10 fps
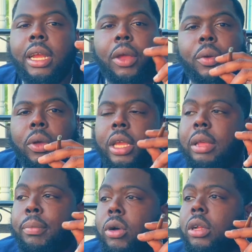And we're gonna
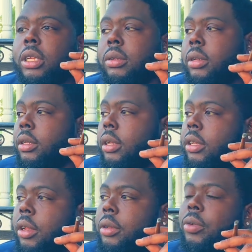keep marching
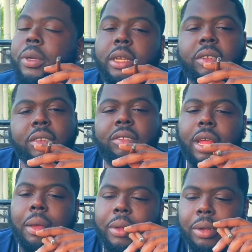until we get to the
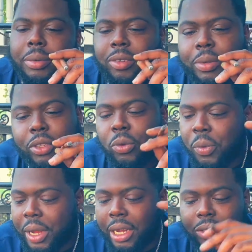top, you know, until we do
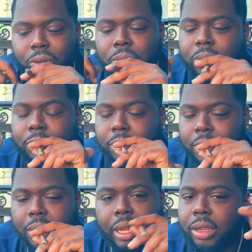what we gotta do.
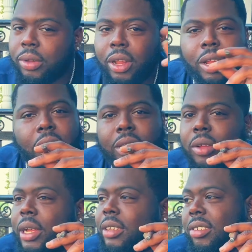That's
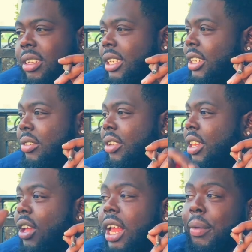all I can say, you know what
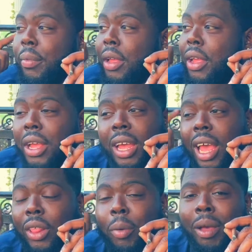I'm saying?
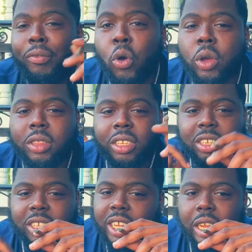That's all my focus
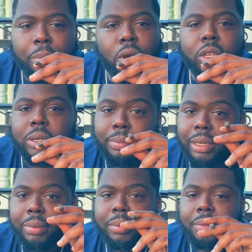is to keep marching, baby.